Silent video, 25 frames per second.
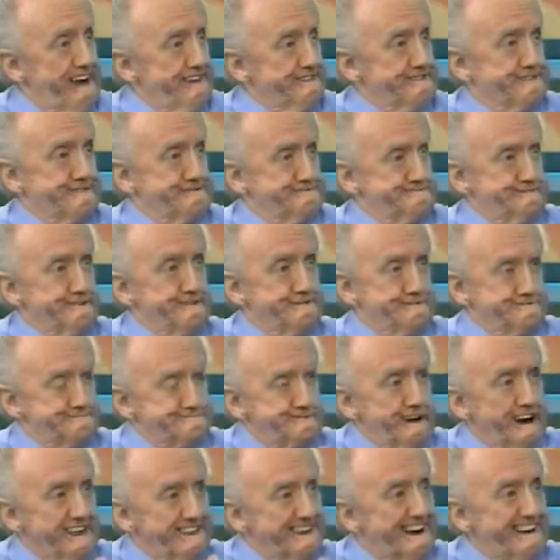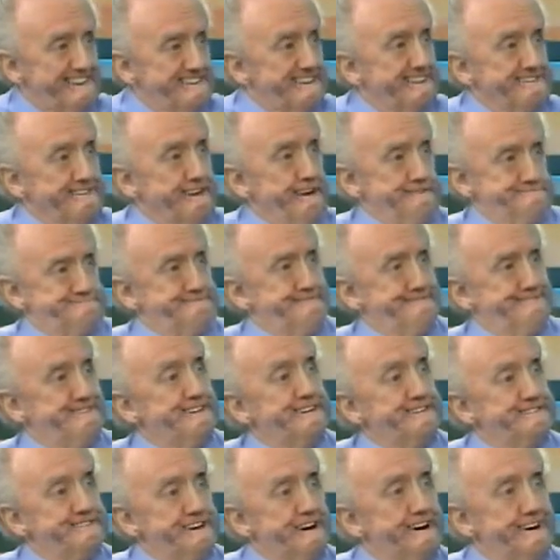Because that's what's right on the
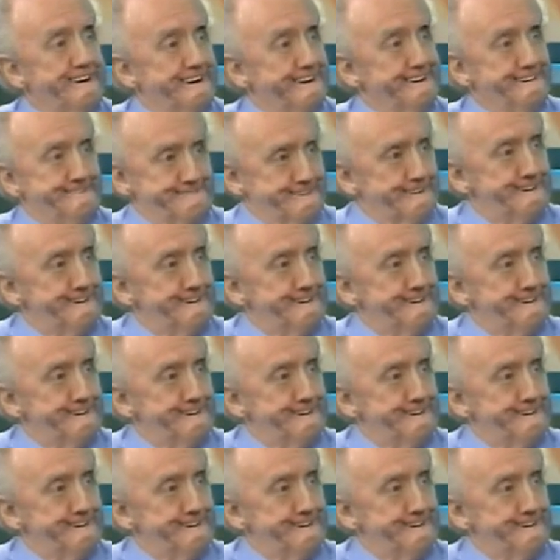tip of their